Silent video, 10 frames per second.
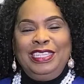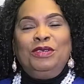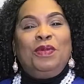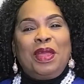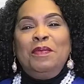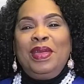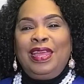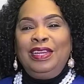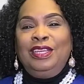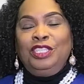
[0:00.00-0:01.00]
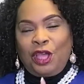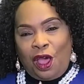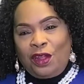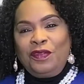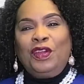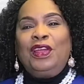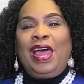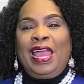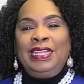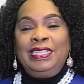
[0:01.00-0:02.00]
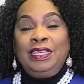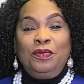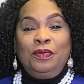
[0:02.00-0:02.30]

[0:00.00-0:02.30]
to recommend to all of your clients.